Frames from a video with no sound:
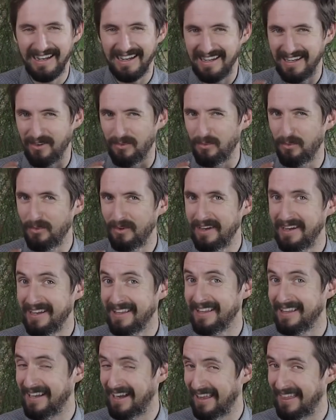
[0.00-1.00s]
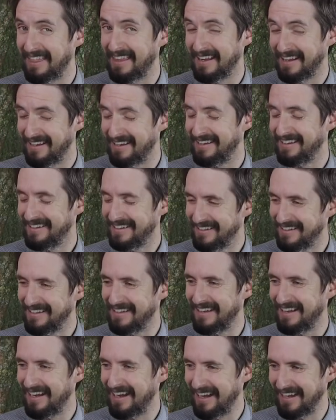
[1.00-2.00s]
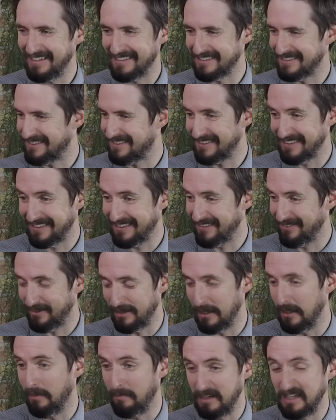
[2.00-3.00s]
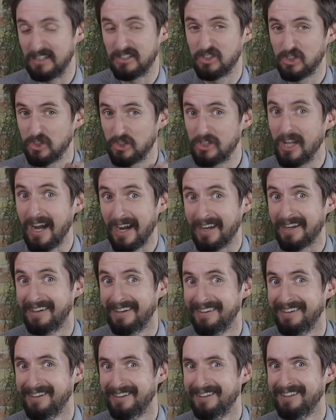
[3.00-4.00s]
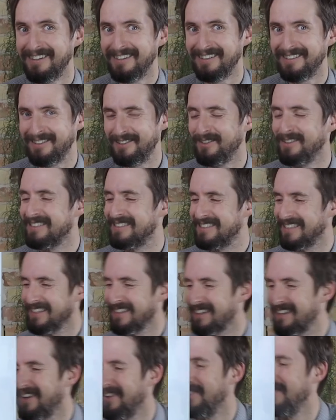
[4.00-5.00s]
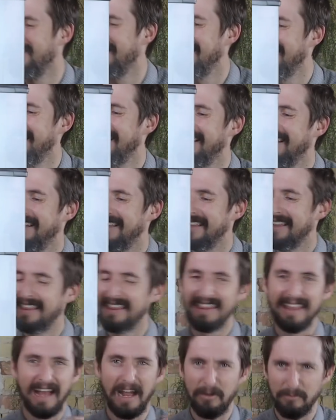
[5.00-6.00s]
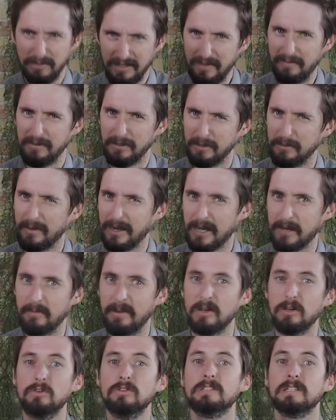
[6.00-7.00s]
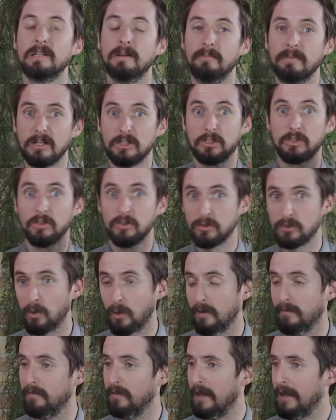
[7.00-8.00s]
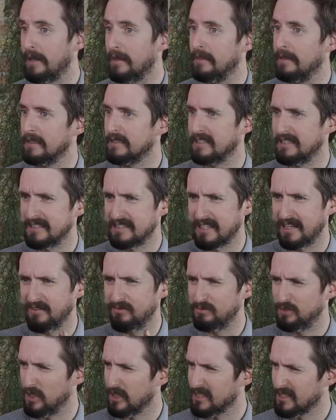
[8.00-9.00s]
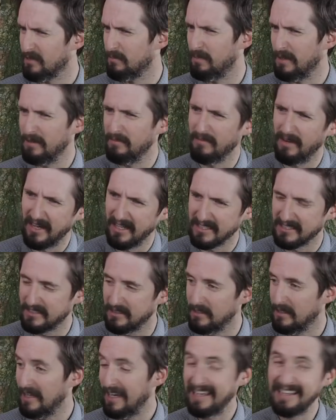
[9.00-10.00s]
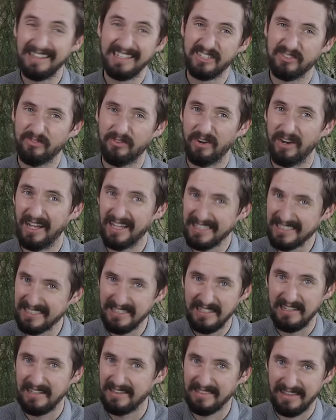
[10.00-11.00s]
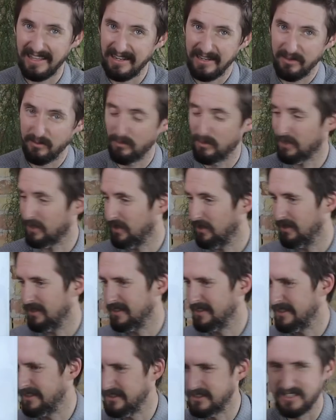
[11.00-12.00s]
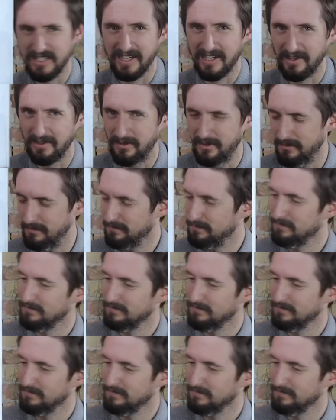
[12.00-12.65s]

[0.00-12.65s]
It really, I think, has, well, I mean, it's stuck to the silicone. I would definitely recommend using a mixture sort of like this instead of just the peat moss, at least for us. That didn't work at all. It didn't stick at all.